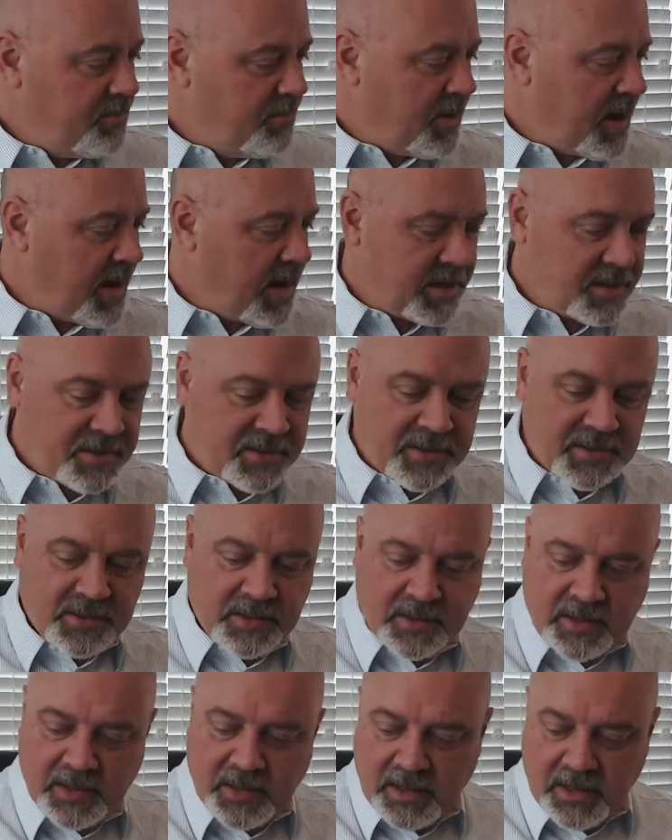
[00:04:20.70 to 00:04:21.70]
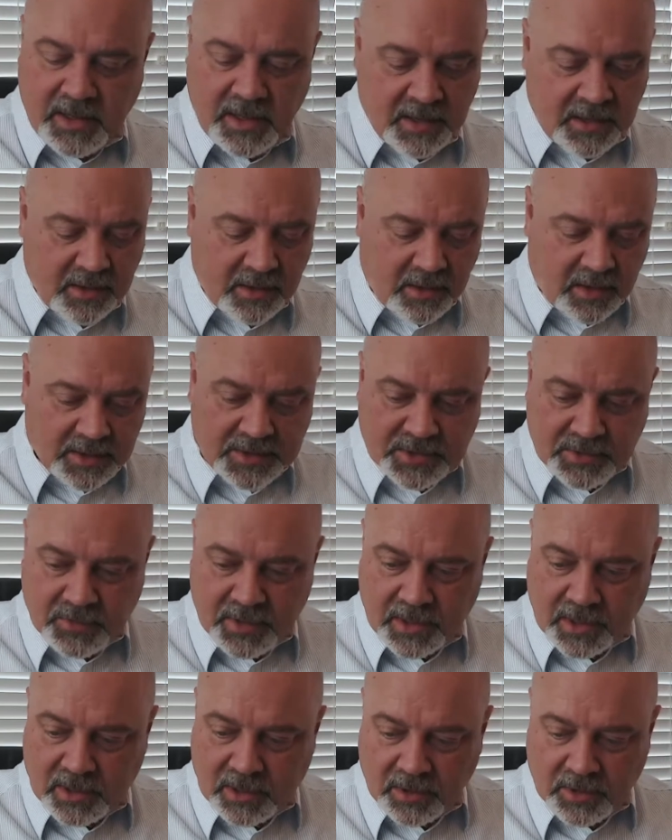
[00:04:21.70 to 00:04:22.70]
box, and it also
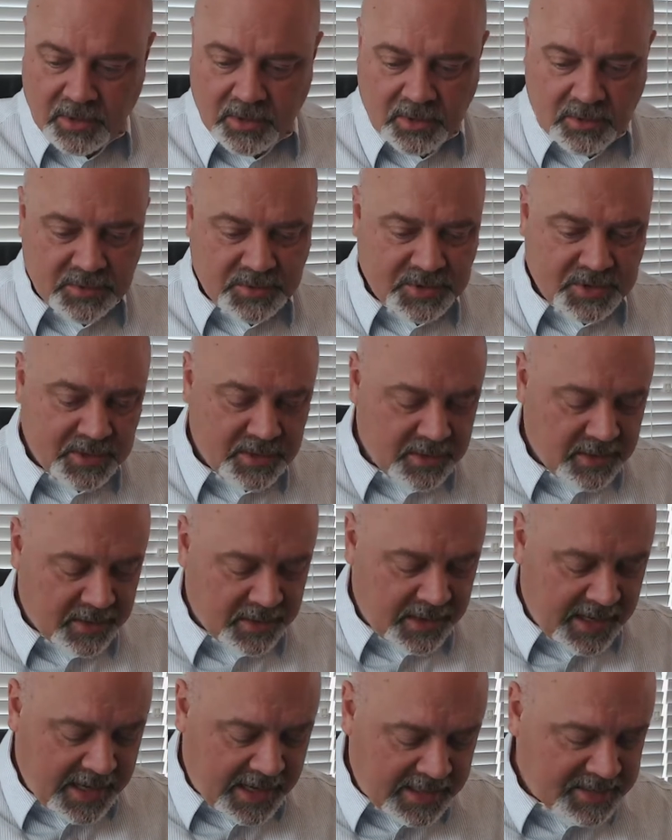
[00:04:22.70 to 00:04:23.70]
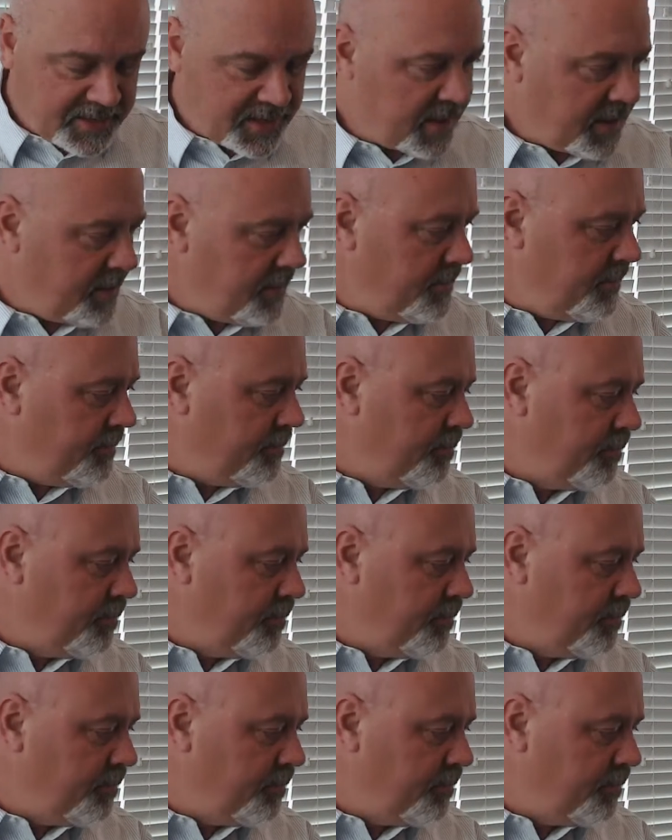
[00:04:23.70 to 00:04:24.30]
includes a gasket,